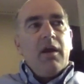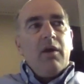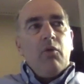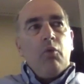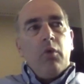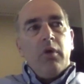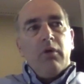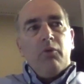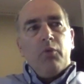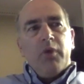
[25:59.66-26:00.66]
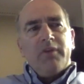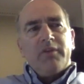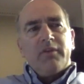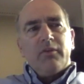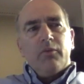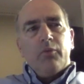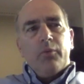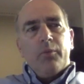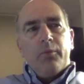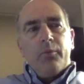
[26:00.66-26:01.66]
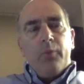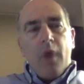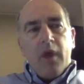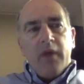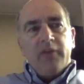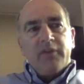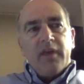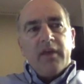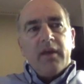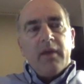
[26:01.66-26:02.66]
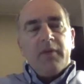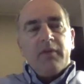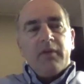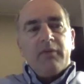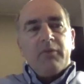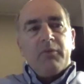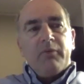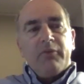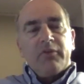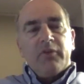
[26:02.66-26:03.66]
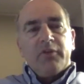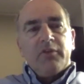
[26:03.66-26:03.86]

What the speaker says: Why is first of all, do